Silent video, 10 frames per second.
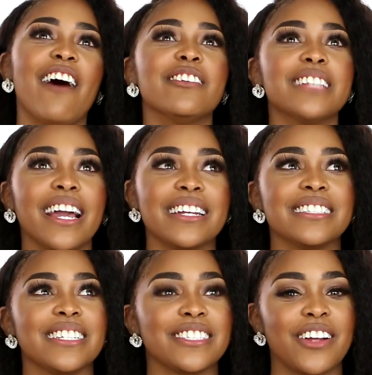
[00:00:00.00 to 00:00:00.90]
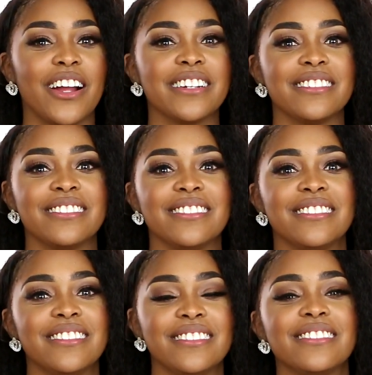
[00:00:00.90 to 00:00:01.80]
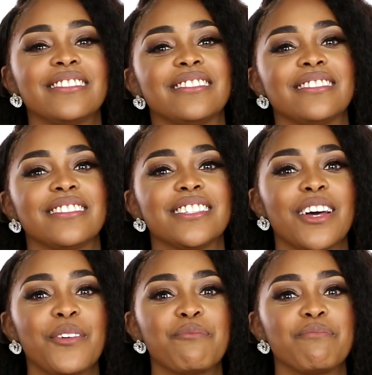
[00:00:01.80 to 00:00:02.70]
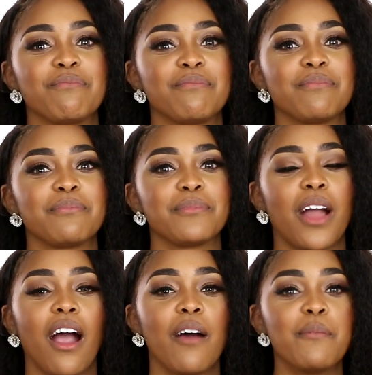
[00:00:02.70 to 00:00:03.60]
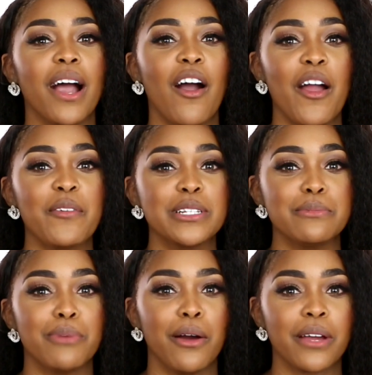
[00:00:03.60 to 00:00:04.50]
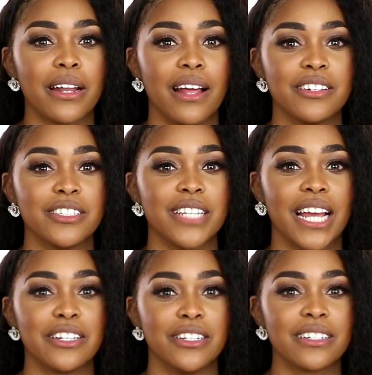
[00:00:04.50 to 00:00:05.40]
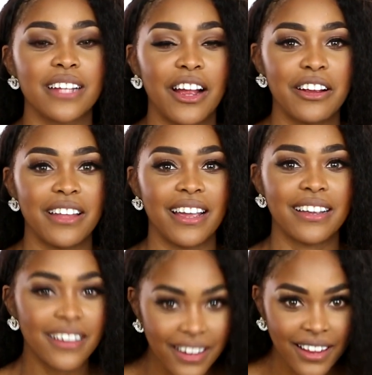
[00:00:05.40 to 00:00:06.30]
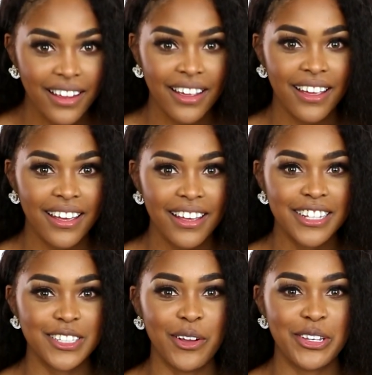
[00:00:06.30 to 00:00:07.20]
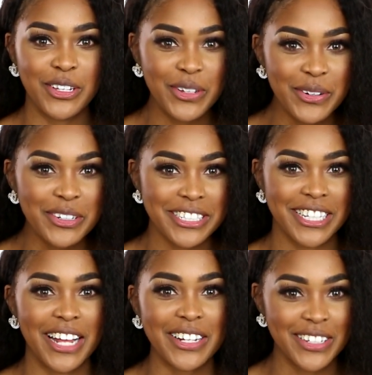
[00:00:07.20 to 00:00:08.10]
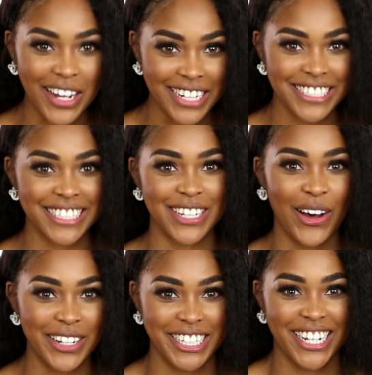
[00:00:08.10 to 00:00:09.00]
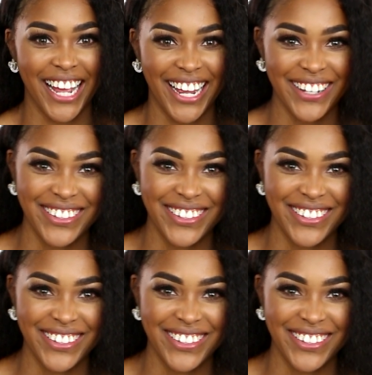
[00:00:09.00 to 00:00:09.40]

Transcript: I was like in sixth grade. So. Crushed? Oh, my heart was broken. I just like looked at her like, so you were Santa Claus this whole time?